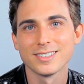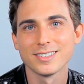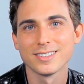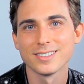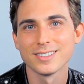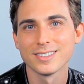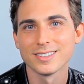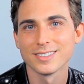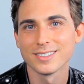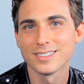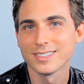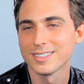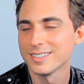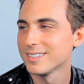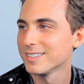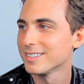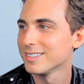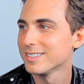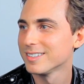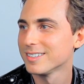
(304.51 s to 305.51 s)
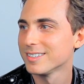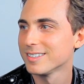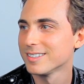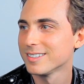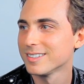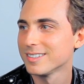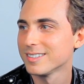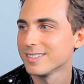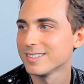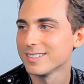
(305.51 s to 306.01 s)

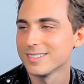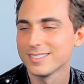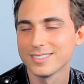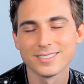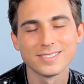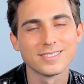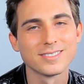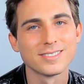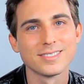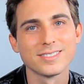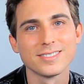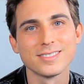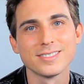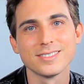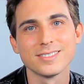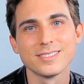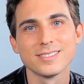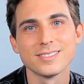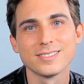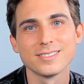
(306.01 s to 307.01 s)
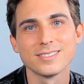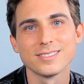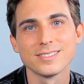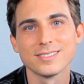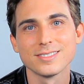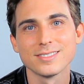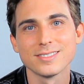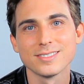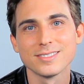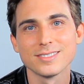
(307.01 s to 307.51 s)

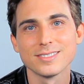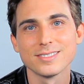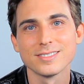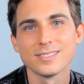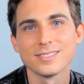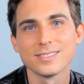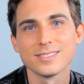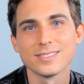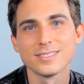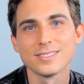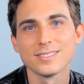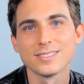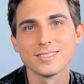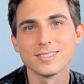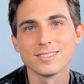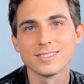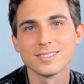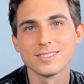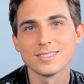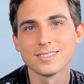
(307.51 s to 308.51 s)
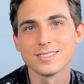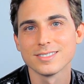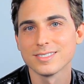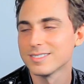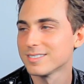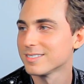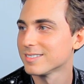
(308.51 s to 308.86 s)
The person shown says nothing.